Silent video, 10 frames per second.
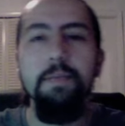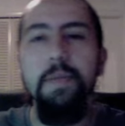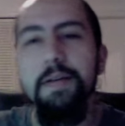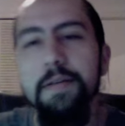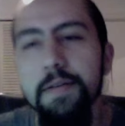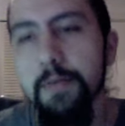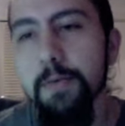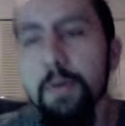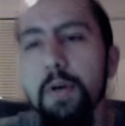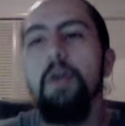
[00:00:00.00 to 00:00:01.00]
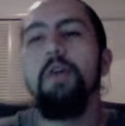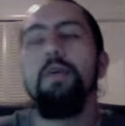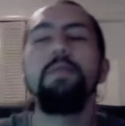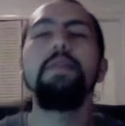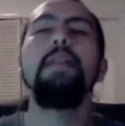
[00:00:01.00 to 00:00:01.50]
better?
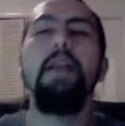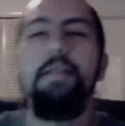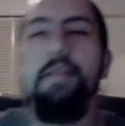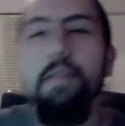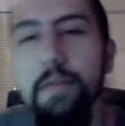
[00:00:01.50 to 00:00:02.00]
Who's in NASA?